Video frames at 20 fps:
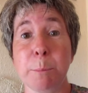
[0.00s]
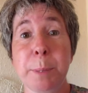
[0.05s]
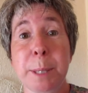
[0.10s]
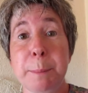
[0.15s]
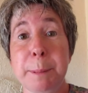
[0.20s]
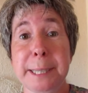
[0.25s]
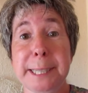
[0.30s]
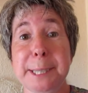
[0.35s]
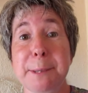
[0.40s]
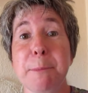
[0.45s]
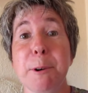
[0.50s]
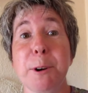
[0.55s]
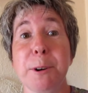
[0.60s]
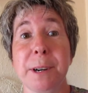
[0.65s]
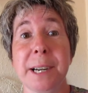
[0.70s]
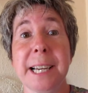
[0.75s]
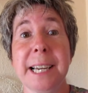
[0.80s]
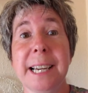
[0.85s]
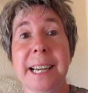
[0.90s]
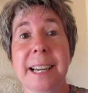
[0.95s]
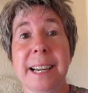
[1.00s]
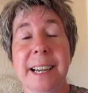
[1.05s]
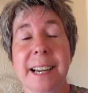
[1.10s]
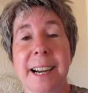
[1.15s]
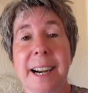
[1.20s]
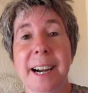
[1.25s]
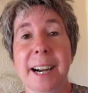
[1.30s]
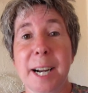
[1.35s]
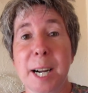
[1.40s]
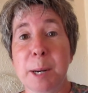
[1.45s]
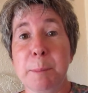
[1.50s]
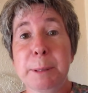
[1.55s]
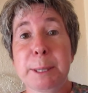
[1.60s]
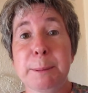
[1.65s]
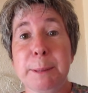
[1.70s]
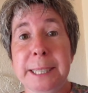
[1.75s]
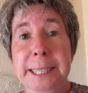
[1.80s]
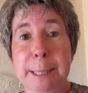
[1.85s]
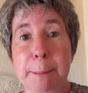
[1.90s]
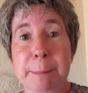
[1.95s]
on BBC One
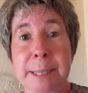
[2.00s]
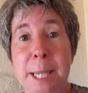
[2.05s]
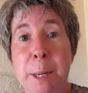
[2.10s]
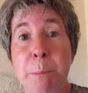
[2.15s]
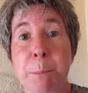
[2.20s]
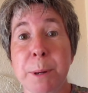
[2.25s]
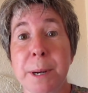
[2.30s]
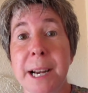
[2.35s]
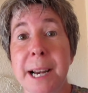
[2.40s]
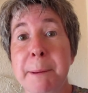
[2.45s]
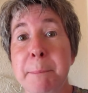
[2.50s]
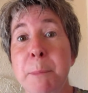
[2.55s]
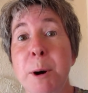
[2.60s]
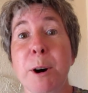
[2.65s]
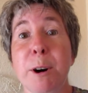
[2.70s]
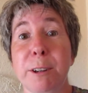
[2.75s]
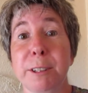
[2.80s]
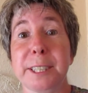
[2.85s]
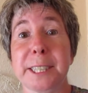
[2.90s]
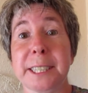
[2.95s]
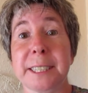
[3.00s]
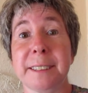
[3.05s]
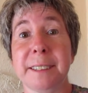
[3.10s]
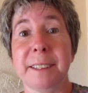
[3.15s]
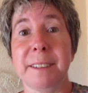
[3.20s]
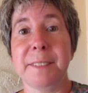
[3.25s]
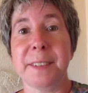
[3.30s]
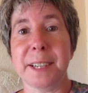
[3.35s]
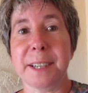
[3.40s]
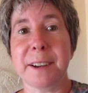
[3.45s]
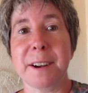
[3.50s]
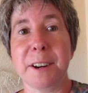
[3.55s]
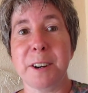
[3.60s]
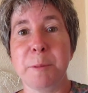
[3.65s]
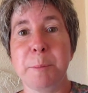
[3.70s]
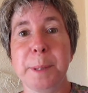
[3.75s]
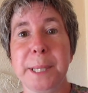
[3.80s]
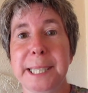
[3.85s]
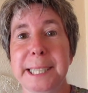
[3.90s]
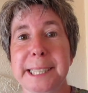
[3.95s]
between September and March that
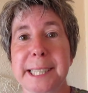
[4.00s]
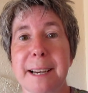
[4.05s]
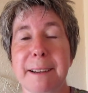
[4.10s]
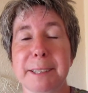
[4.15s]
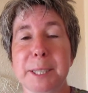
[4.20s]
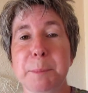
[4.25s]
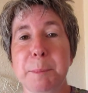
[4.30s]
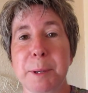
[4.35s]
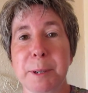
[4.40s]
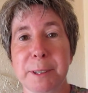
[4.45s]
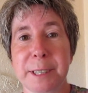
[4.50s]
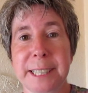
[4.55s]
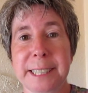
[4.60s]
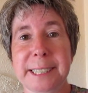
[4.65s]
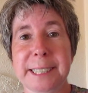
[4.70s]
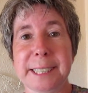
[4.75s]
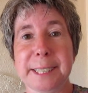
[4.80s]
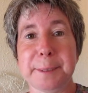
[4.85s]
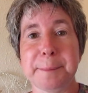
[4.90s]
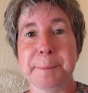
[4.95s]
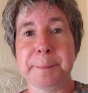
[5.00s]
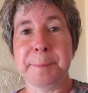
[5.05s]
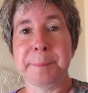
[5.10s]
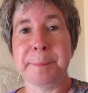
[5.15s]
kind of beats that, to be honest.